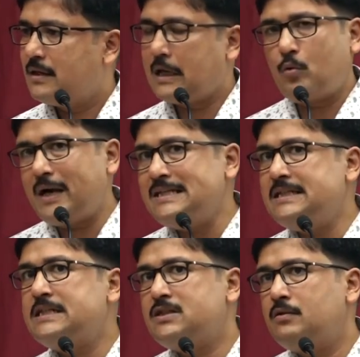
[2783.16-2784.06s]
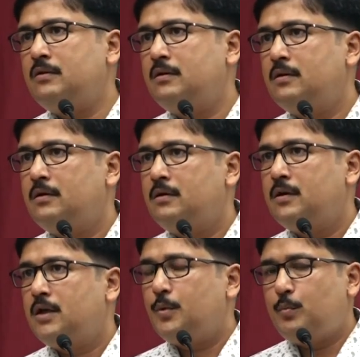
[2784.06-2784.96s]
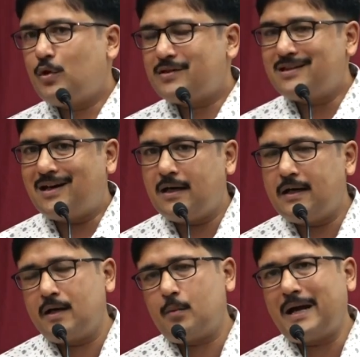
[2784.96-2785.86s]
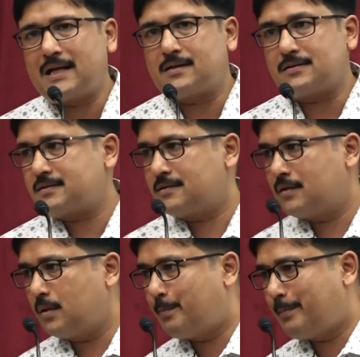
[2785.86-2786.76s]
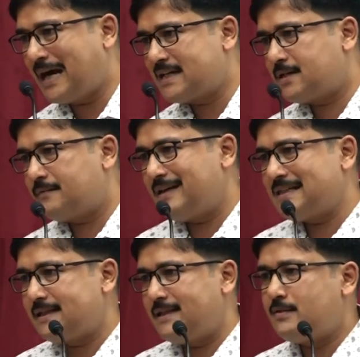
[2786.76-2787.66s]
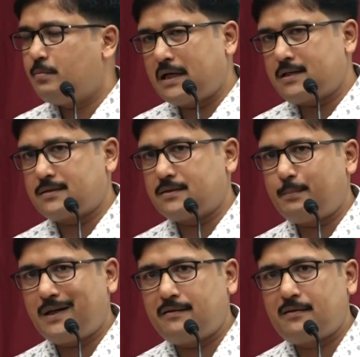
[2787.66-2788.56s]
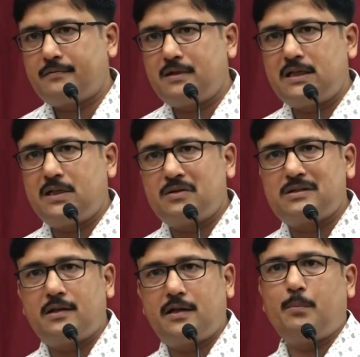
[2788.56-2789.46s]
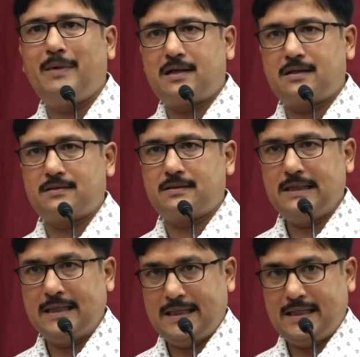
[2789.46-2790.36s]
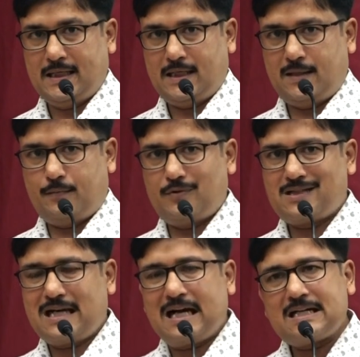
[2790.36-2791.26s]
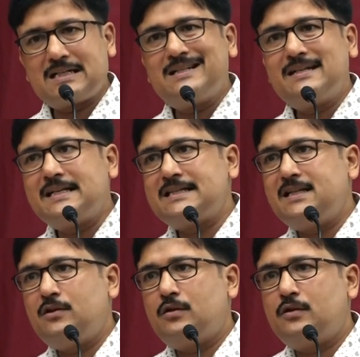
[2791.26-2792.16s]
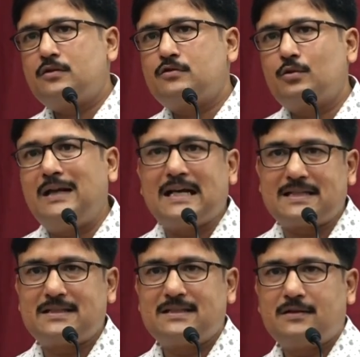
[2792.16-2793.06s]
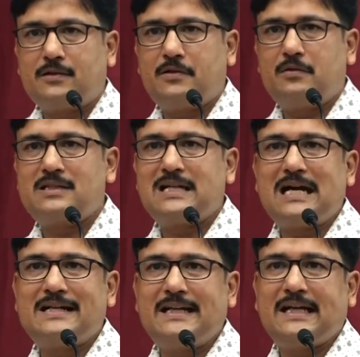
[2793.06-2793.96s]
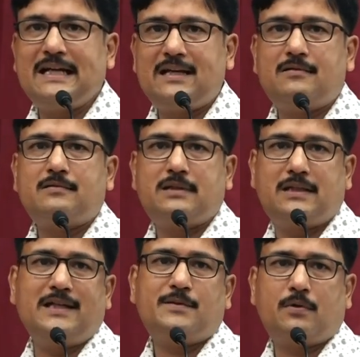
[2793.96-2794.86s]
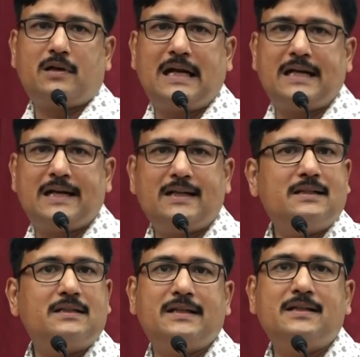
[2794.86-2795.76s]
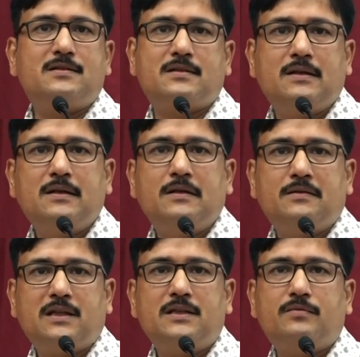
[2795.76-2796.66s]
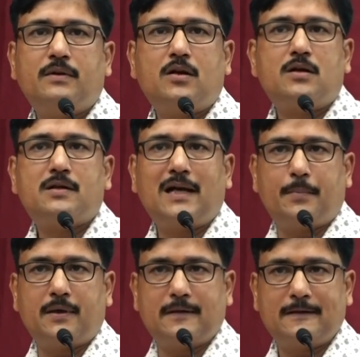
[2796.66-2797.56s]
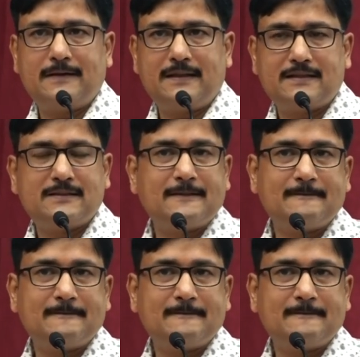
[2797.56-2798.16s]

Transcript: And why is it so? Because the hunger matters, the passion for excellence matters, the power of continuous learning matters. If you start resting on your solace or you know start taking you know, things for granted, then the things things will not happen. Yes.